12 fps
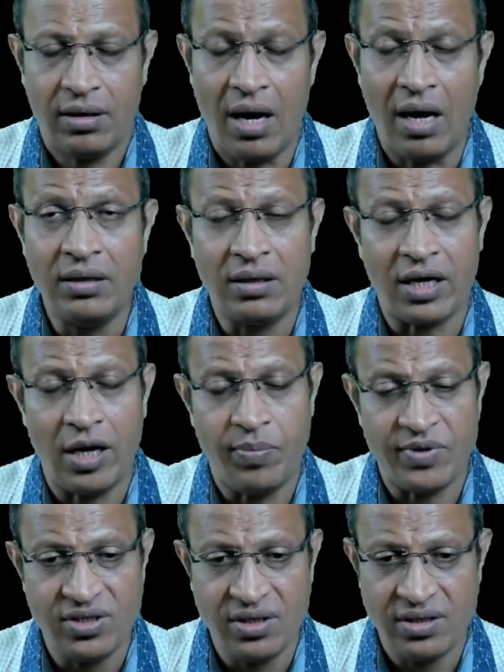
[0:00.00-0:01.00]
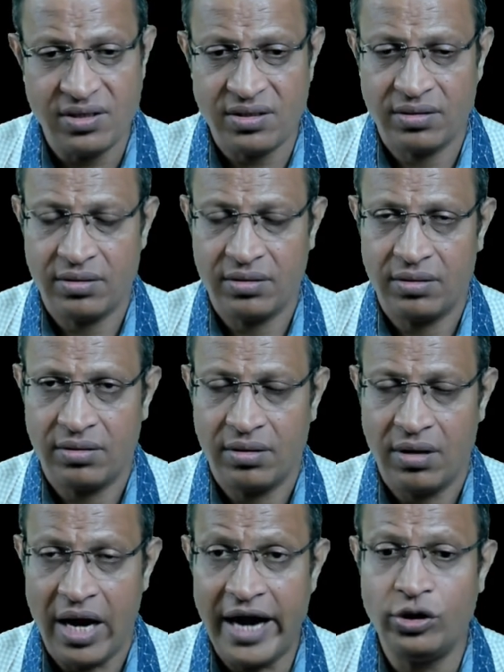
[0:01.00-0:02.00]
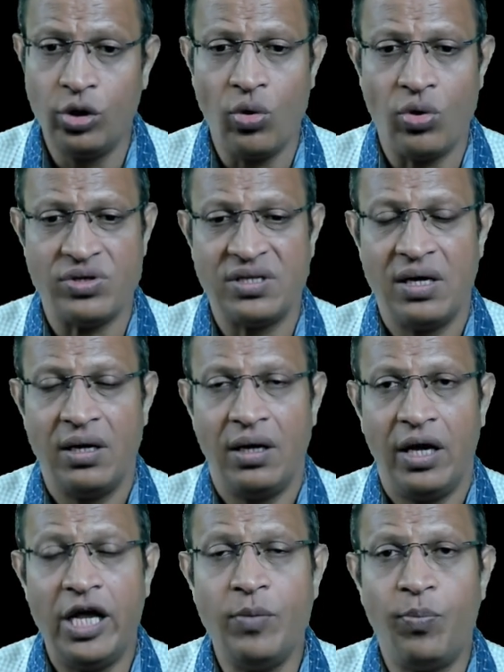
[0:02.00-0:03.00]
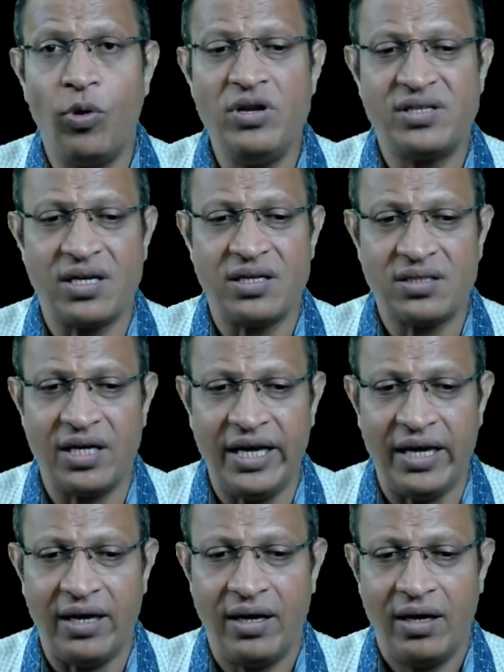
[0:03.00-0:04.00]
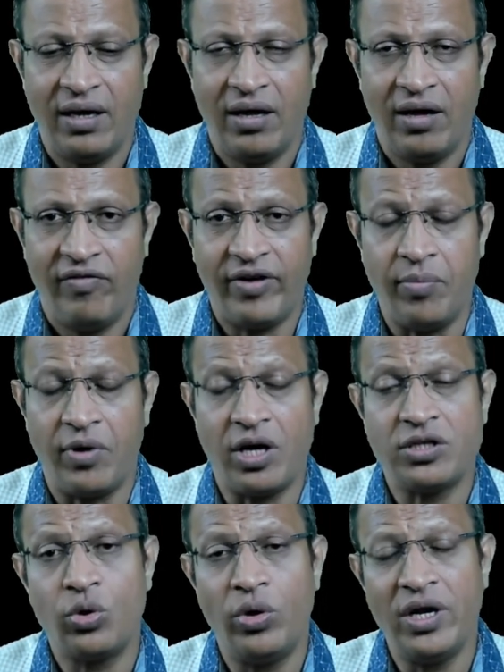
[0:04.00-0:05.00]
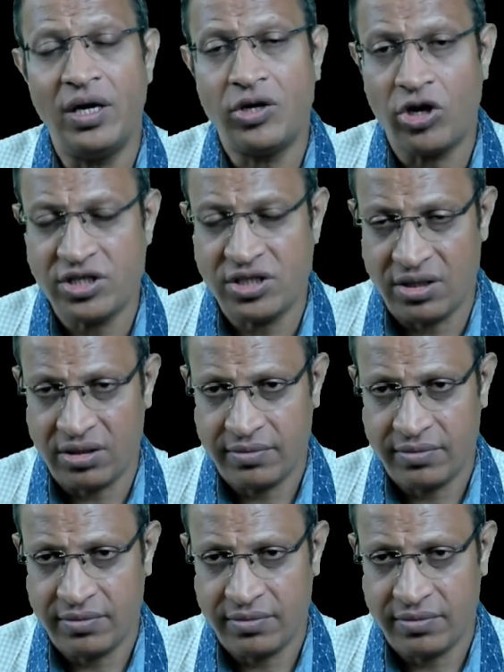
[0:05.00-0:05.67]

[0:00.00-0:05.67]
under trial prisoners and those in police custody from custodial torture.